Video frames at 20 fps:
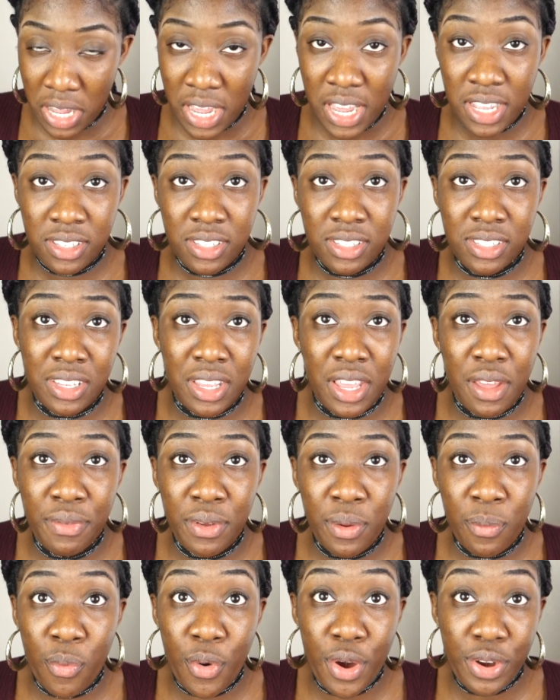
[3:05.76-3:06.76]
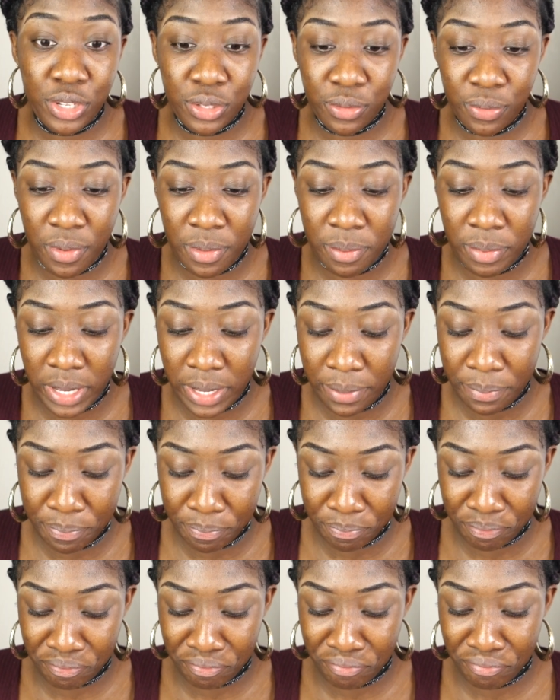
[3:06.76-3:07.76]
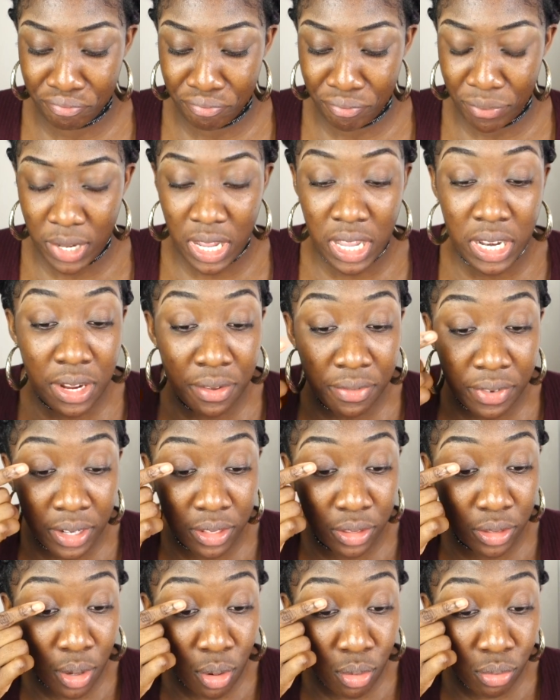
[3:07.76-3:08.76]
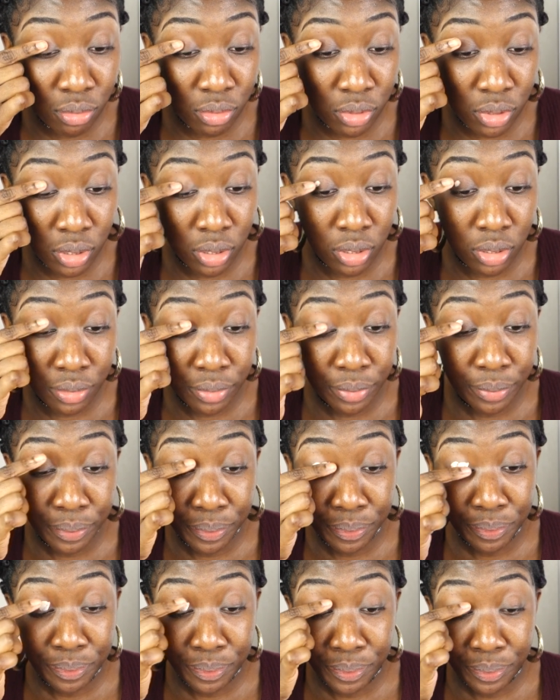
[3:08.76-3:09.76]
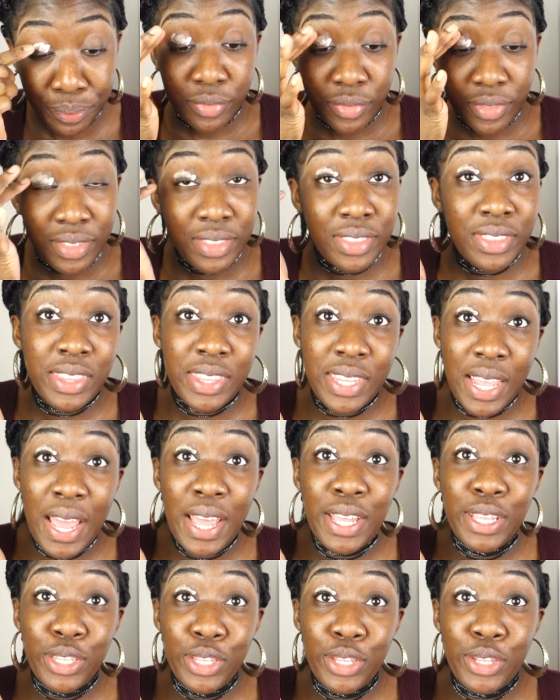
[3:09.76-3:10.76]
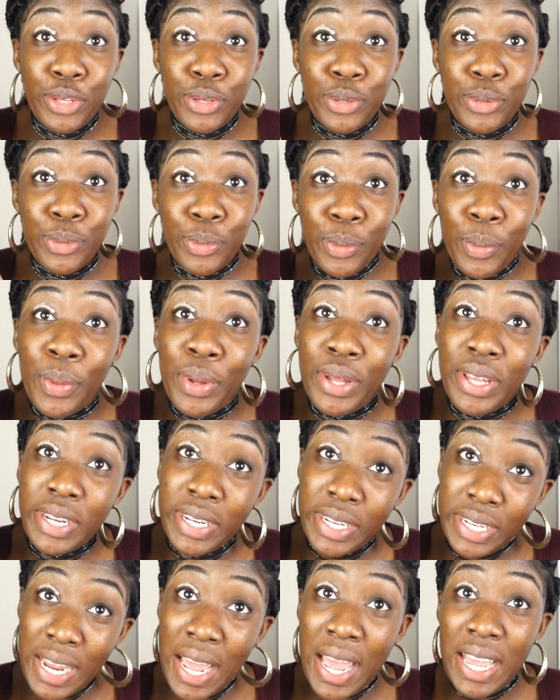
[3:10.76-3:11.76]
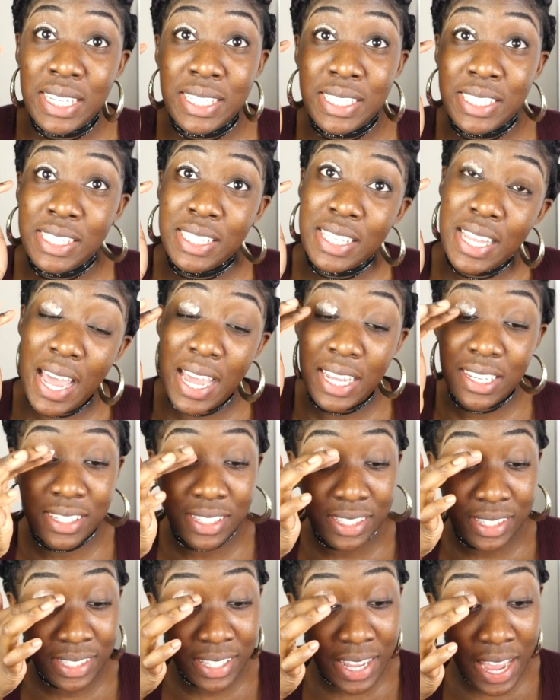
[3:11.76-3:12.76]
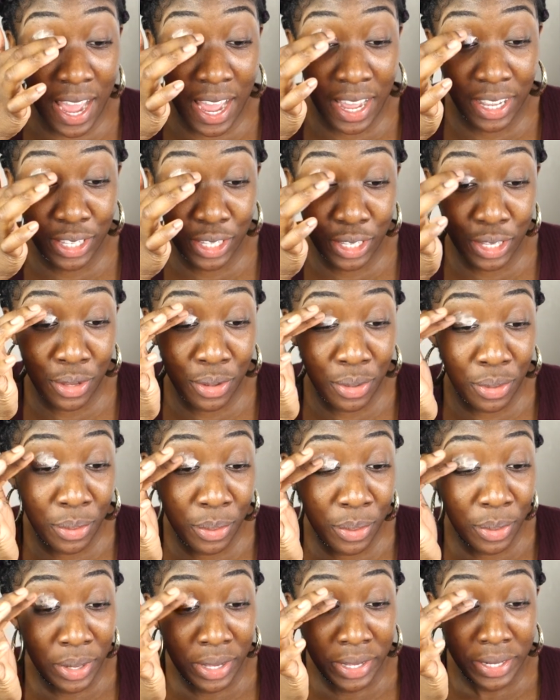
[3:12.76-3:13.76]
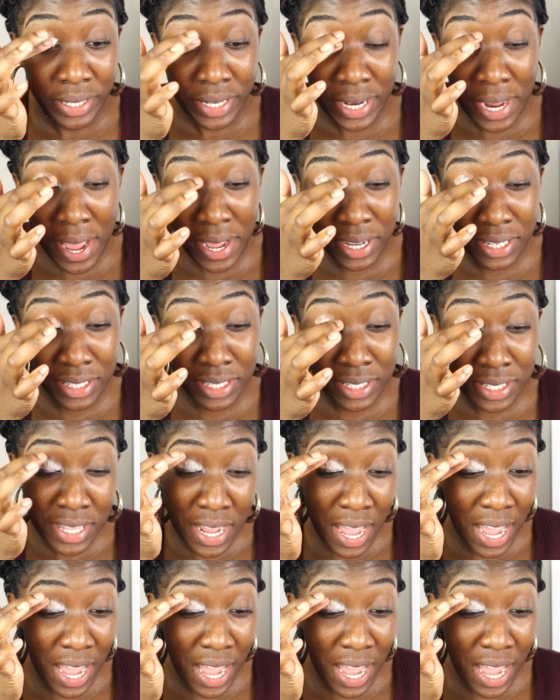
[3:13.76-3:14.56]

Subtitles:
and see if it works for me. And if it don't, thank you. Next, thank you. Next.